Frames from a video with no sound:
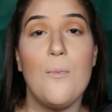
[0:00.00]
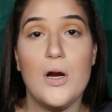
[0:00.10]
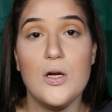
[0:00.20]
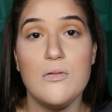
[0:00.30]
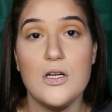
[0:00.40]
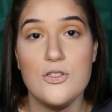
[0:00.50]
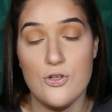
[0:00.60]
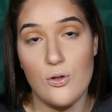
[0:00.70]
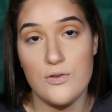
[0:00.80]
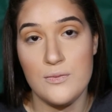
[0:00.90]
Barbara
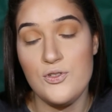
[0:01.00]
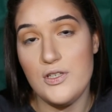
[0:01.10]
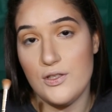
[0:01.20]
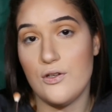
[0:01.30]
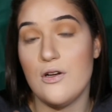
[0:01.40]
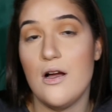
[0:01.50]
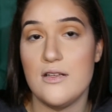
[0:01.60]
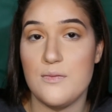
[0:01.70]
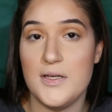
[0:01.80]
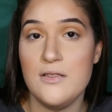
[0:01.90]
told them to kill her
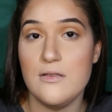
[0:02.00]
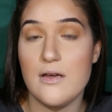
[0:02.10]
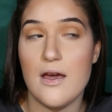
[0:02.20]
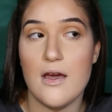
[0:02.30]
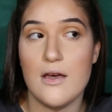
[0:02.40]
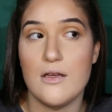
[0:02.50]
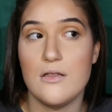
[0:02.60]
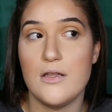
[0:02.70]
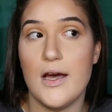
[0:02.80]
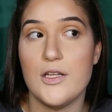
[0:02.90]
husband
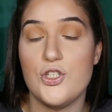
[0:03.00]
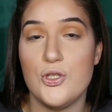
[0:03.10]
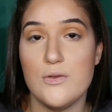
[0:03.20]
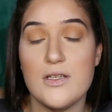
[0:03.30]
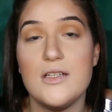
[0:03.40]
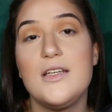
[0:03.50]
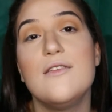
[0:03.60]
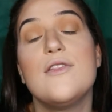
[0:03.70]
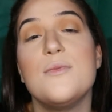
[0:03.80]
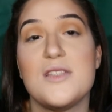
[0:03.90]
and that she was gonna
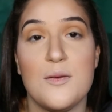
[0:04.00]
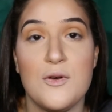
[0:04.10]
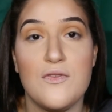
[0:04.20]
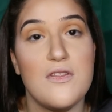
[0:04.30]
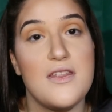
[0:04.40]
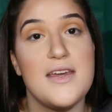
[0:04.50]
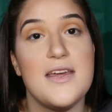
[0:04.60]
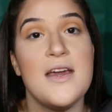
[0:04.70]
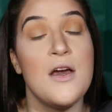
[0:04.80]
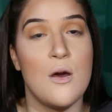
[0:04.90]
give them some of
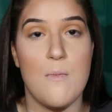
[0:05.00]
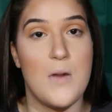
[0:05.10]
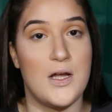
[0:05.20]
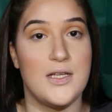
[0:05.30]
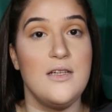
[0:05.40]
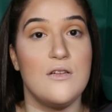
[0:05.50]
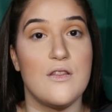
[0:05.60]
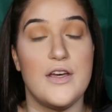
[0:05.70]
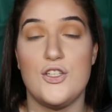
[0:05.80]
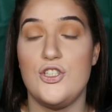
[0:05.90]
the money
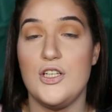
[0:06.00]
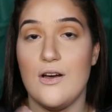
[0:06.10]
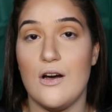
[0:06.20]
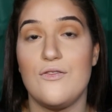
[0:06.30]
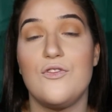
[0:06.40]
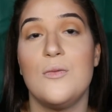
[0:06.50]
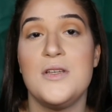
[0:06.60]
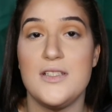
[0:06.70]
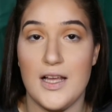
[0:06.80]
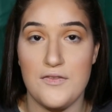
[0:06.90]
that she got from
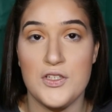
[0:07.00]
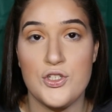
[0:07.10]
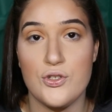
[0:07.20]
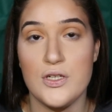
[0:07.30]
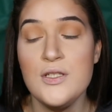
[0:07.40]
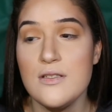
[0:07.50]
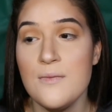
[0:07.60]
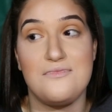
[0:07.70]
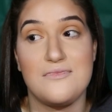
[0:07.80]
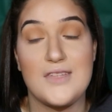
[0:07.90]
his life
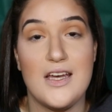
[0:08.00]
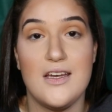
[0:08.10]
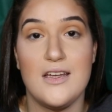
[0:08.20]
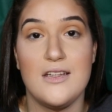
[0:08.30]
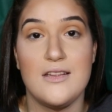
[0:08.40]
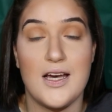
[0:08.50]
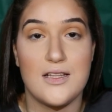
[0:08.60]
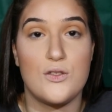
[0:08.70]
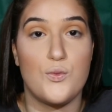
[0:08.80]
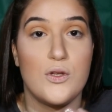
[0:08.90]
insurance, and
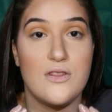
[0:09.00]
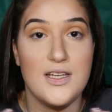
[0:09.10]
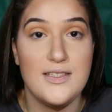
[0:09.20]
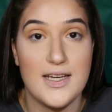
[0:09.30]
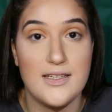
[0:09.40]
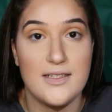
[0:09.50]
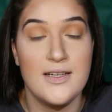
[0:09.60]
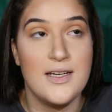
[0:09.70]
that's what they did.